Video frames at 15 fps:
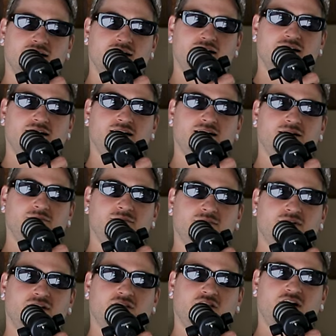Um,
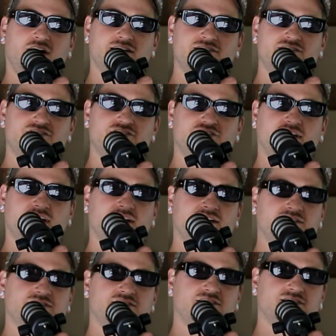a lot has
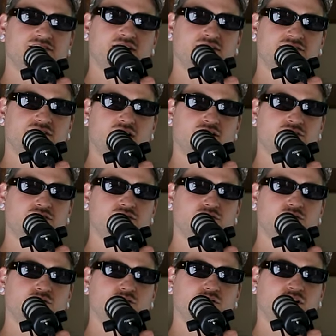changed since I talked to
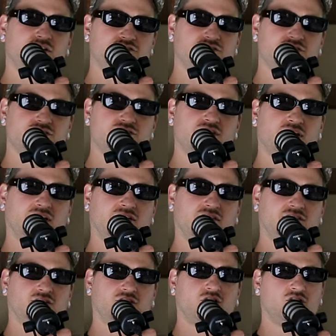you uh, just a
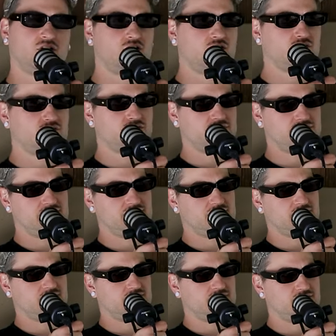little over a year
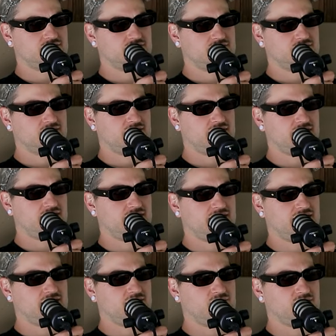ago. Yeah,
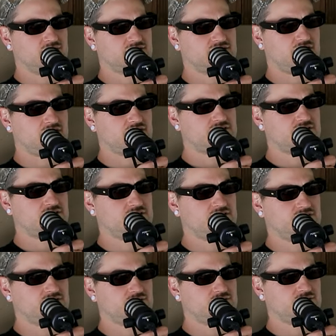I talked to
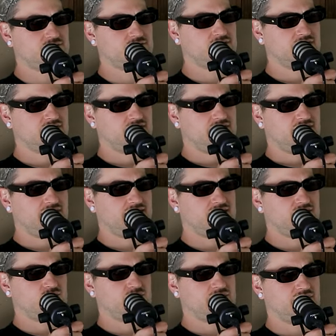you
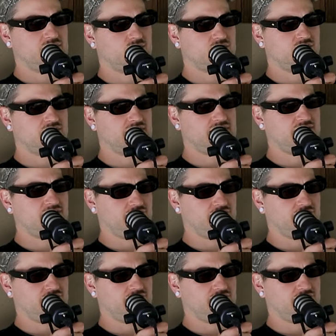and we were at